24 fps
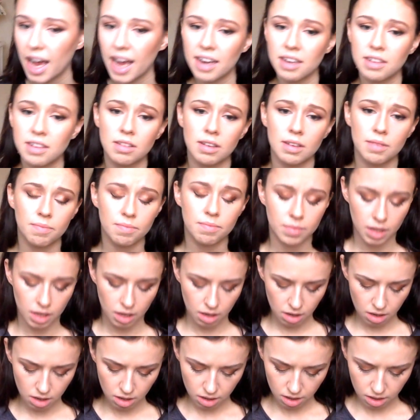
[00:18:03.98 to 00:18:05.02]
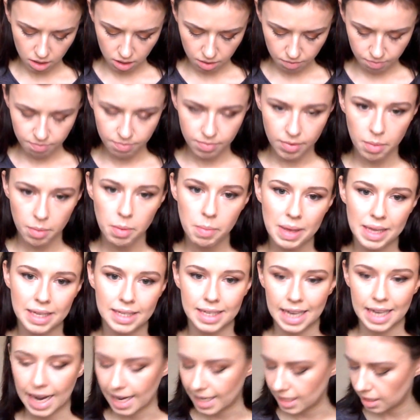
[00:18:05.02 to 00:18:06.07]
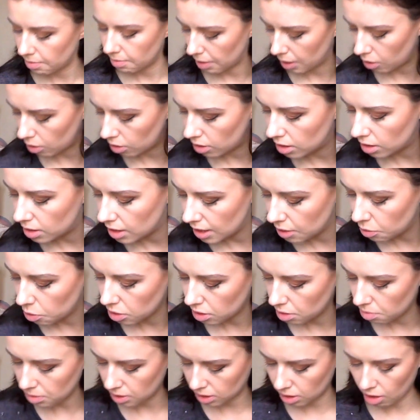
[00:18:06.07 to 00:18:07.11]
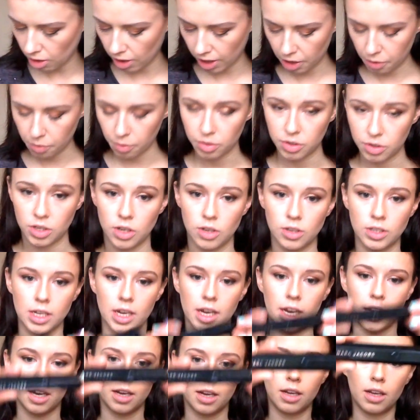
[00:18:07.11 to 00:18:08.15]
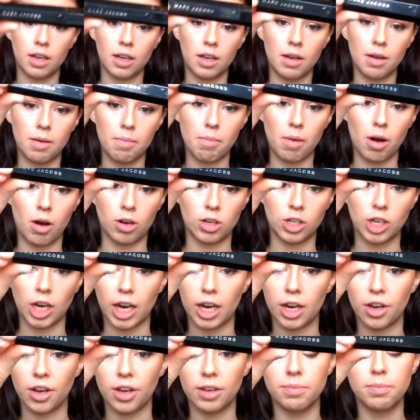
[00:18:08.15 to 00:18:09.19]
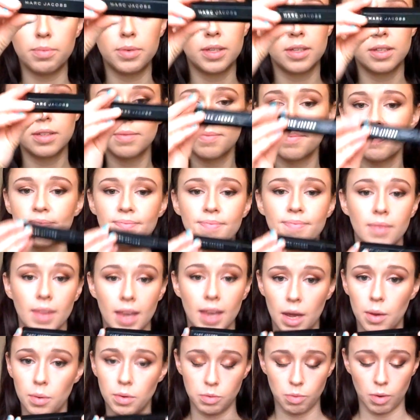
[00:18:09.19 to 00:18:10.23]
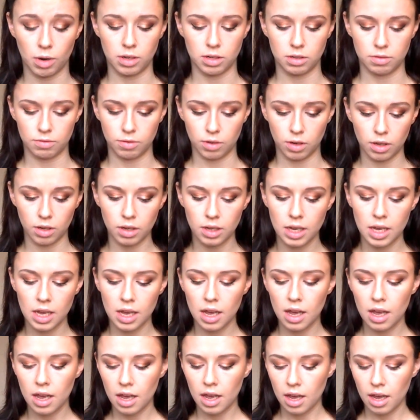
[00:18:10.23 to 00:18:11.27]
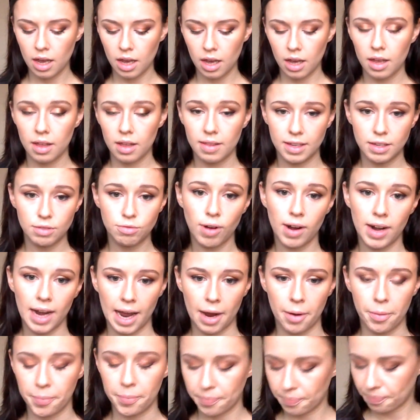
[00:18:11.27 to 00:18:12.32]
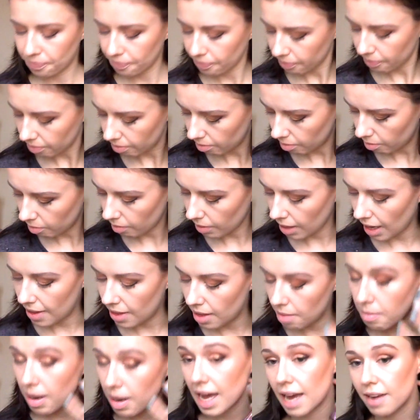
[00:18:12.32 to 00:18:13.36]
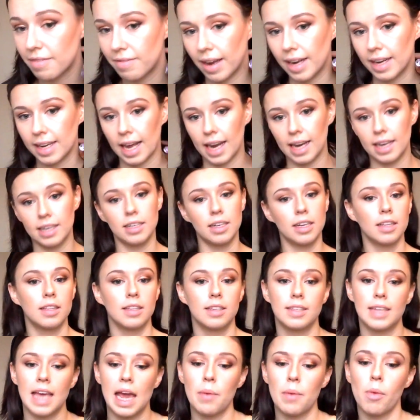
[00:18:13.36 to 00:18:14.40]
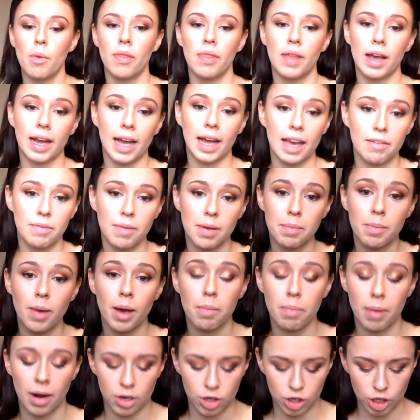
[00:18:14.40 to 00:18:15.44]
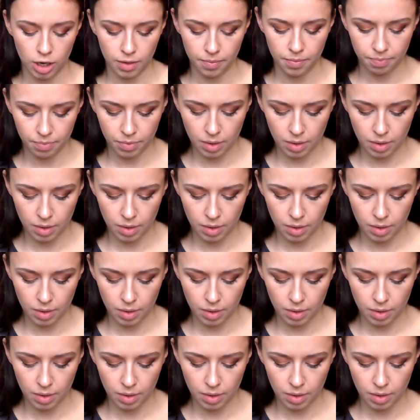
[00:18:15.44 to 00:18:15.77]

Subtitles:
and I'm a bit sad because this was the mascara I was using, Marc Jacobs. It was wonderful. This ran out, and then my advent calendar, the same one that gave me my blusher,